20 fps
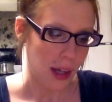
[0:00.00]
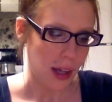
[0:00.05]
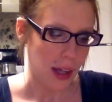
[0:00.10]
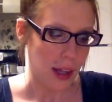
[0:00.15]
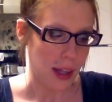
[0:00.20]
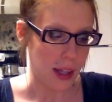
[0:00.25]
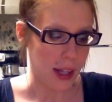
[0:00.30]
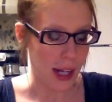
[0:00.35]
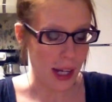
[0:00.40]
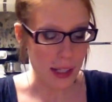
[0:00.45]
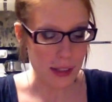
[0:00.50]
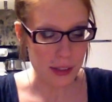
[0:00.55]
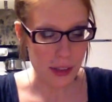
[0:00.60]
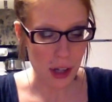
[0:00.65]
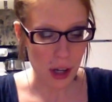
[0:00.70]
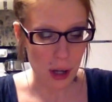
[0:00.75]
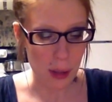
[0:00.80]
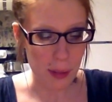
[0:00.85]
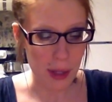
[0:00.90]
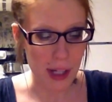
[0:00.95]
The next
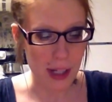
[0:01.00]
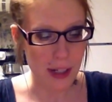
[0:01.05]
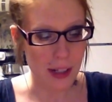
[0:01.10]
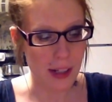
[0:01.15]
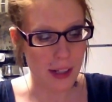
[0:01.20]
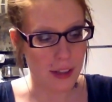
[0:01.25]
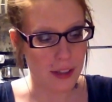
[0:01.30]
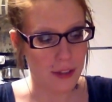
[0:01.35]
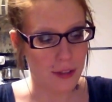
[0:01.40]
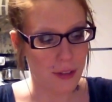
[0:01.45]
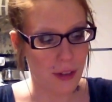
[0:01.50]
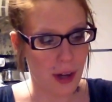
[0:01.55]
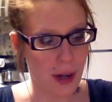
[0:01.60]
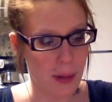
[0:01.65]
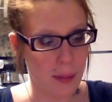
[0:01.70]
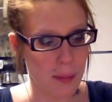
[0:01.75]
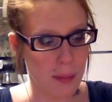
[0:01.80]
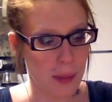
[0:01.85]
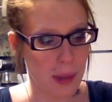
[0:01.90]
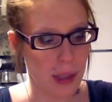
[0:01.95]
comment is
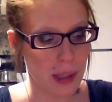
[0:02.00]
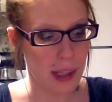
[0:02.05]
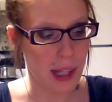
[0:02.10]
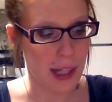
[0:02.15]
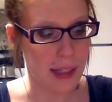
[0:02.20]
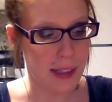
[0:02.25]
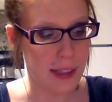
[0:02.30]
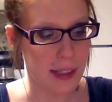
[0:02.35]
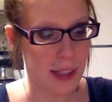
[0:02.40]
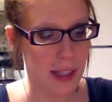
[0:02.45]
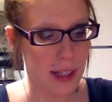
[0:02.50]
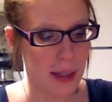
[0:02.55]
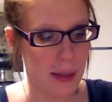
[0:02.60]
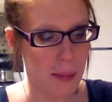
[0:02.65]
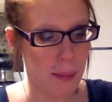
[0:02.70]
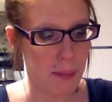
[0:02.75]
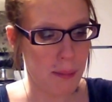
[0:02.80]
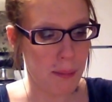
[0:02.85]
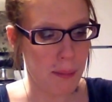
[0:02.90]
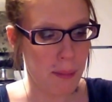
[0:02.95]
from Lusty
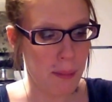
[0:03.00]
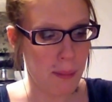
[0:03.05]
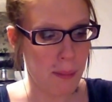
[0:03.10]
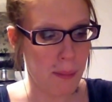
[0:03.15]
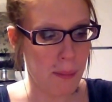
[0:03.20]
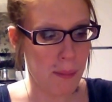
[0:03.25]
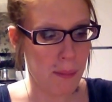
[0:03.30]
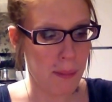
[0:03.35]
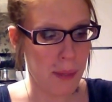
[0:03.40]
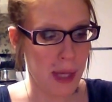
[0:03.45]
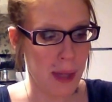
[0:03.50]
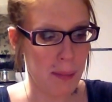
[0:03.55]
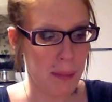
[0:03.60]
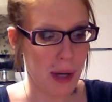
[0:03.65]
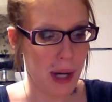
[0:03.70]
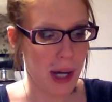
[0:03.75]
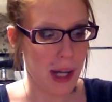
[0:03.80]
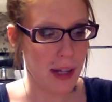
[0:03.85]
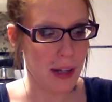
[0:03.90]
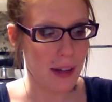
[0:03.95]
Me
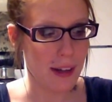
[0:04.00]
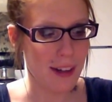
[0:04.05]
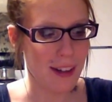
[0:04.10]
Butt.